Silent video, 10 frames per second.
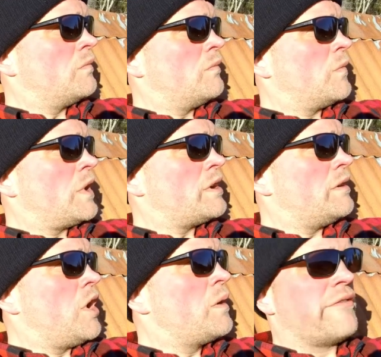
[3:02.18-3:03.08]
but
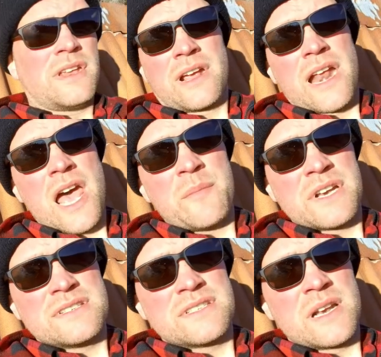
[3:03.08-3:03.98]
only thing that can
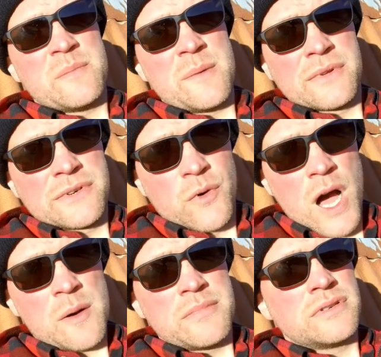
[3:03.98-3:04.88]
happen is that people grow
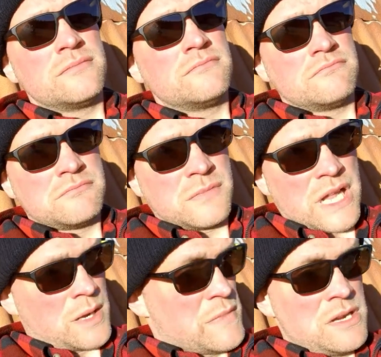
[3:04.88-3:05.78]
up,
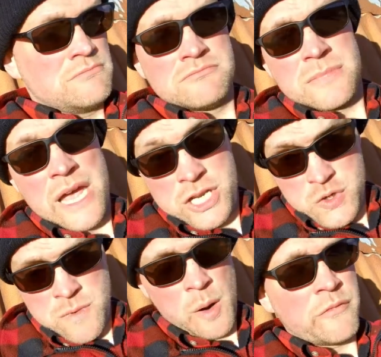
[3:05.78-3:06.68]
like me and
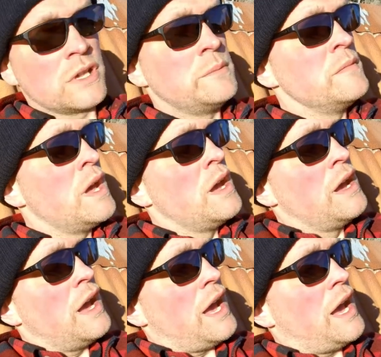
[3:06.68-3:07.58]
you, hopefully,
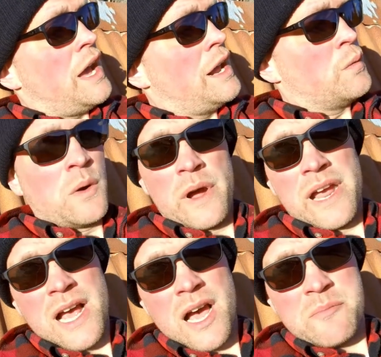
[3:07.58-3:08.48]
and we
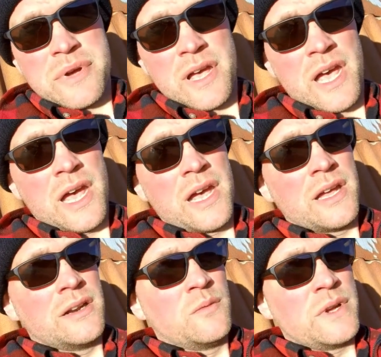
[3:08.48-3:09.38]
wake up
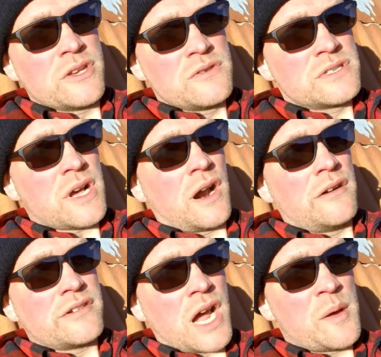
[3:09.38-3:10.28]
and we use
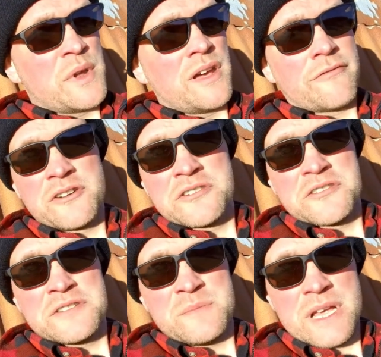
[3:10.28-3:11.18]
our time and effort
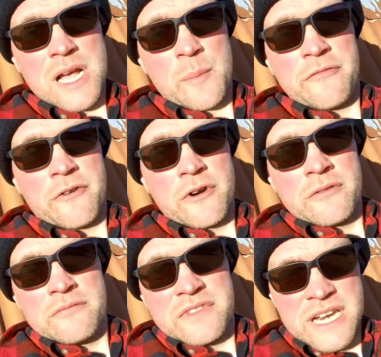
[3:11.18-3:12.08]
to speak up
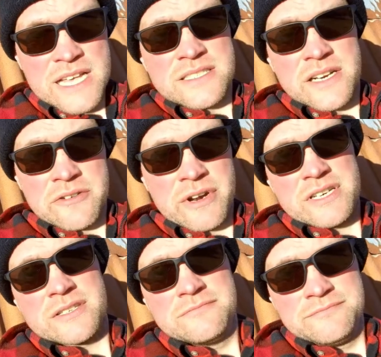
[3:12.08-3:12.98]
for the next
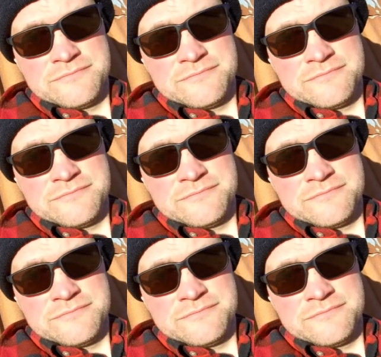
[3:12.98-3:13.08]
generation.